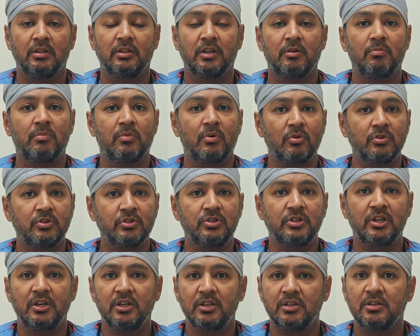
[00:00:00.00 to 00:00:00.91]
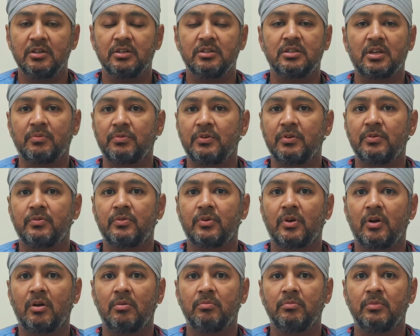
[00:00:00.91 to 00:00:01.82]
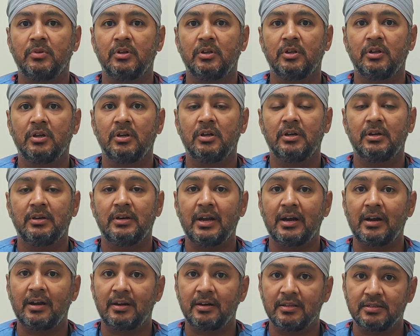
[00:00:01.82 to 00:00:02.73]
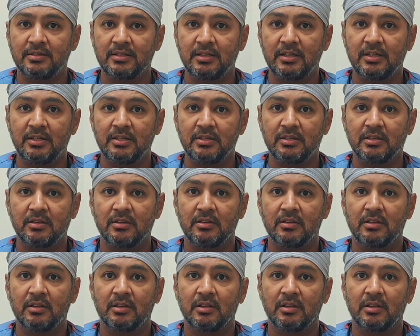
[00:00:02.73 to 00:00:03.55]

that most teenagers suffer from dental disease